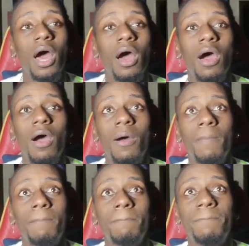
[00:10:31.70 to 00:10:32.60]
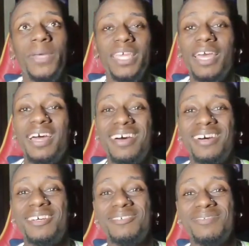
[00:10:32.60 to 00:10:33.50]
but
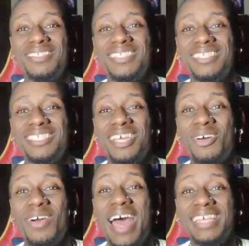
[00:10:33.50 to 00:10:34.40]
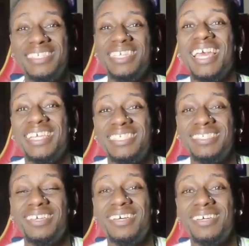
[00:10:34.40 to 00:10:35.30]
yeah, so I see you guys
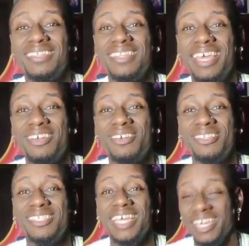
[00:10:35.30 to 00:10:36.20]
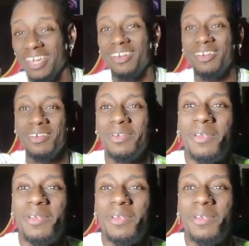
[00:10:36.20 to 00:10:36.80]
later. Take care.